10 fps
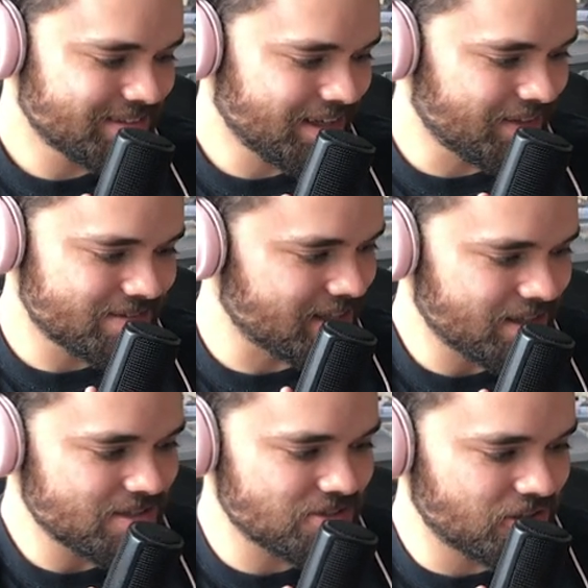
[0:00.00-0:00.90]
It's
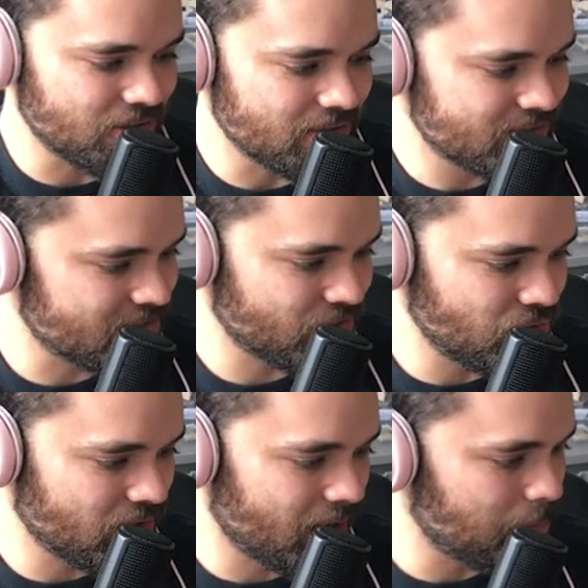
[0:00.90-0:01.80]
just cute. It's just a
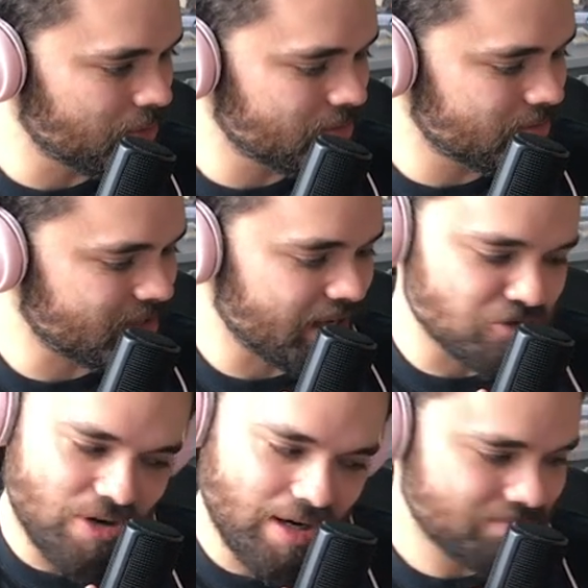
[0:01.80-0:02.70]
cute couple
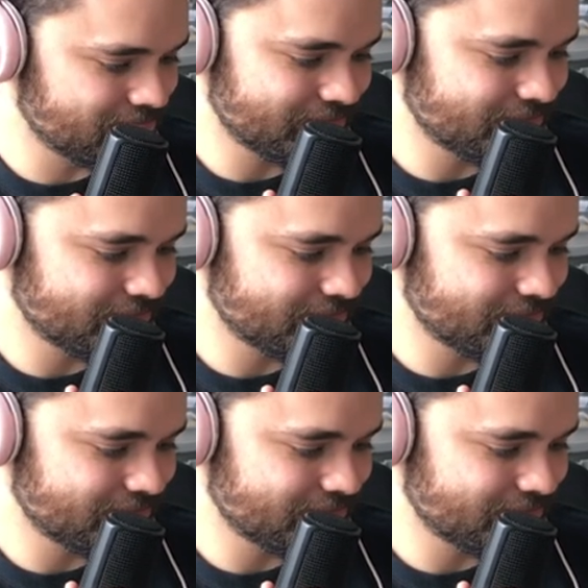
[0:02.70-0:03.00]
staying dry.